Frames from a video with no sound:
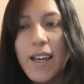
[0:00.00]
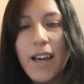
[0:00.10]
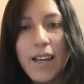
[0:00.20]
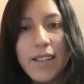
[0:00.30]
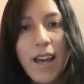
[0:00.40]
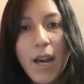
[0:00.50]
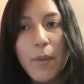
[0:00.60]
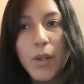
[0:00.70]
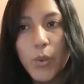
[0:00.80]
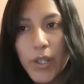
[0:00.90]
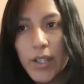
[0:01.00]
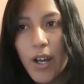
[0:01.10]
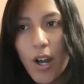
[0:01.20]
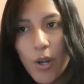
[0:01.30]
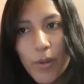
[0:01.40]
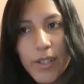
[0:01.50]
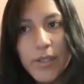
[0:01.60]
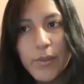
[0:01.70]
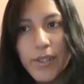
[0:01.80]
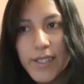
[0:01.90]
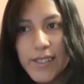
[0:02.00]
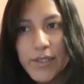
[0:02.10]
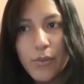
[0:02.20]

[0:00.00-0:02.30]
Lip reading: and have a quick oral release